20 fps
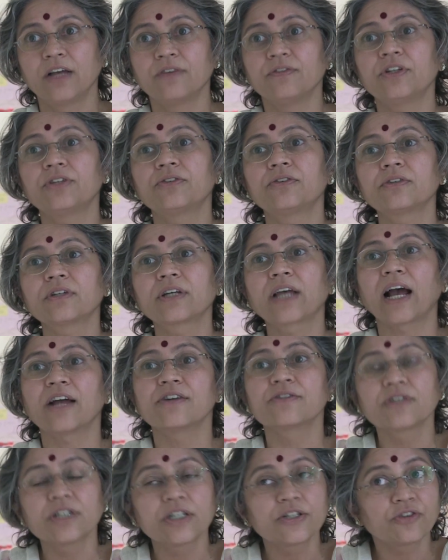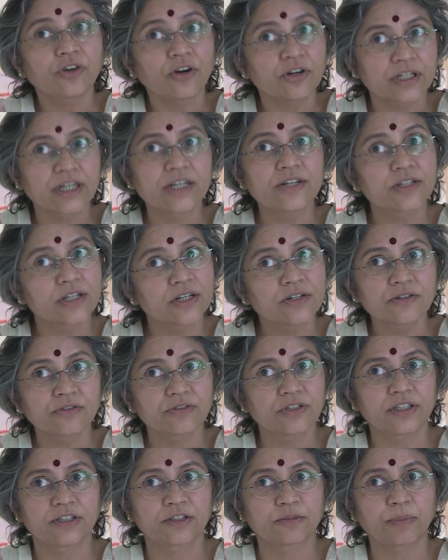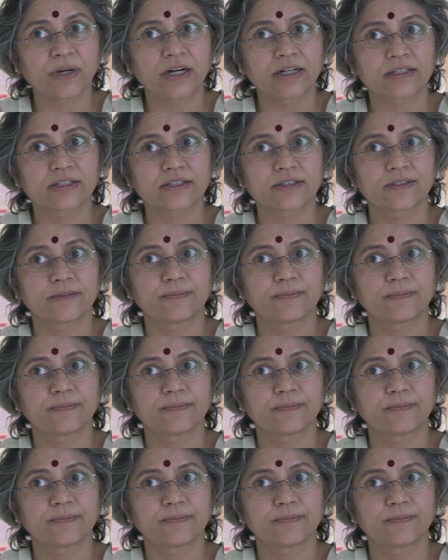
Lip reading: We don't casually draw attention to these parts.